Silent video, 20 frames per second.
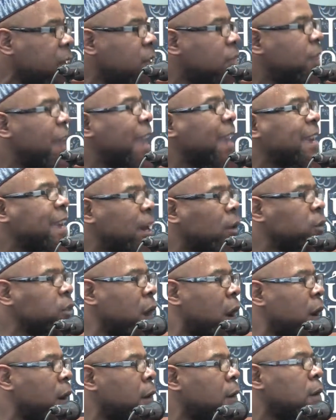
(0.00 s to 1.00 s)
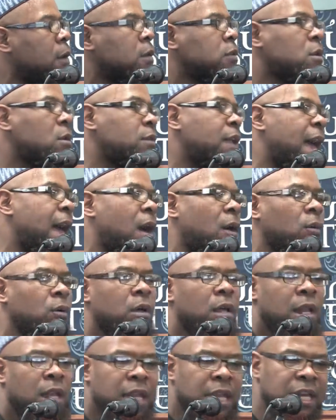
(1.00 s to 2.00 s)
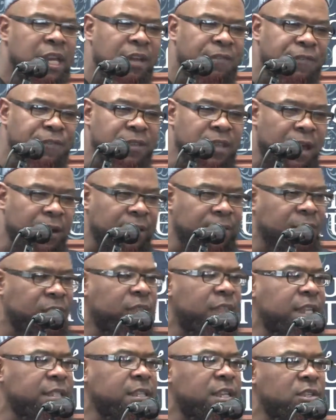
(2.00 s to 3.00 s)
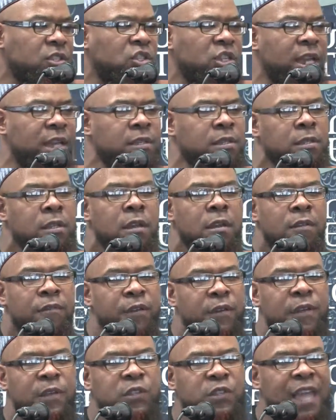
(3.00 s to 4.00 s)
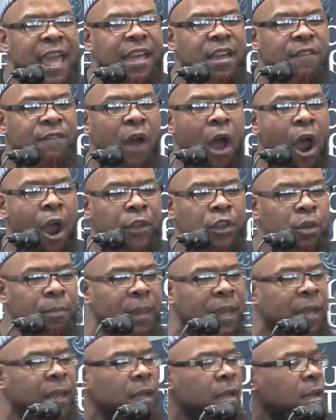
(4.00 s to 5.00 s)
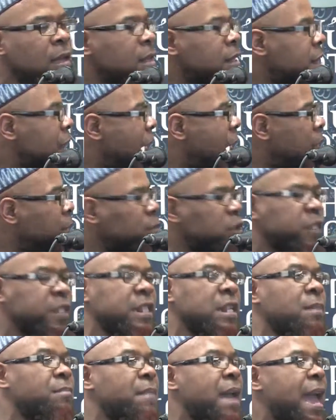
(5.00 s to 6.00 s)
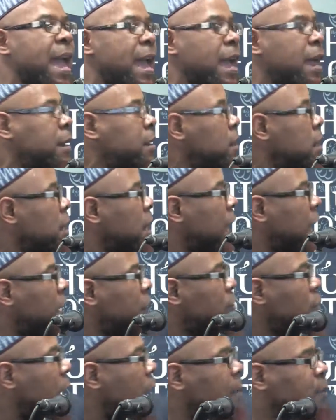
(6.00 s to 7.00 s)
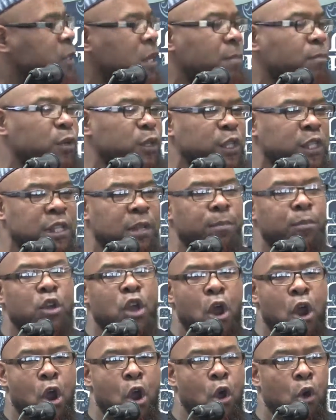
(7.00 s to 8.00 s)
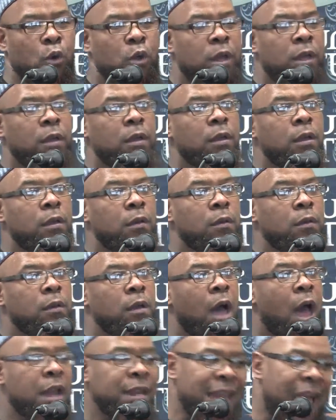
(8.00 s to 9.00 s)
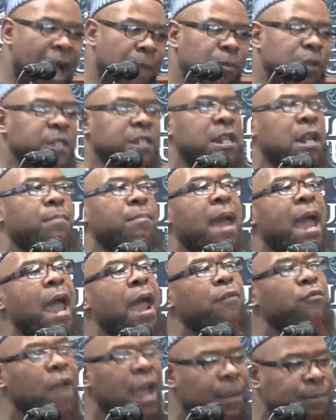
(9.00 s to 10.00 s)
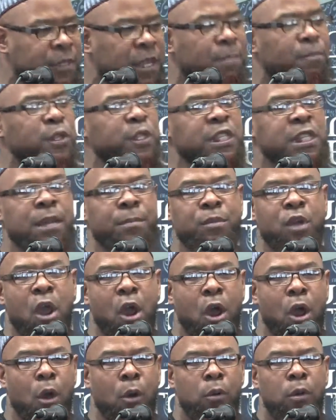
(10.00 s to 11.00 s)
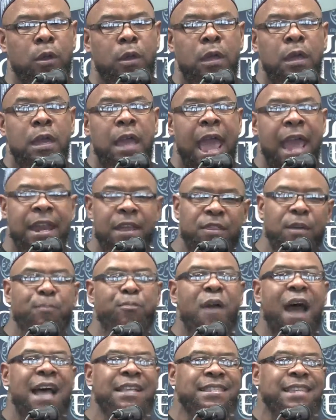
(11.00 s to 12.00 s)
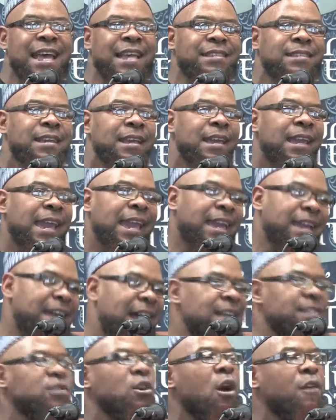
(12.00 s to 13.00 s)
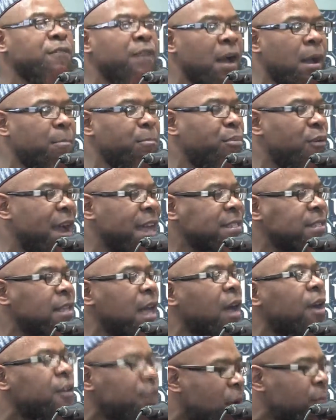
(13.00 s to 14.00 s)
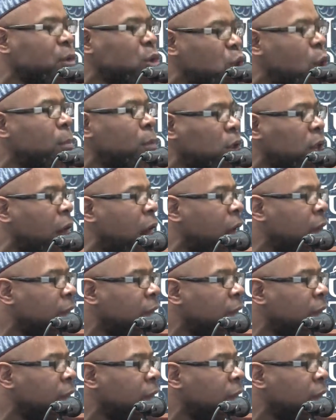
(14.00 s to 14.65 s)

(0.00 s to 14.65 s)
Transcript: They killed her. So now, linaftarat. This is just for the sake of argument. Non Muslim man he rapes a Muslim girl. A non Muslim man rapes a Muslim girl. And in the process, he cuts off her breast, akramakumullah.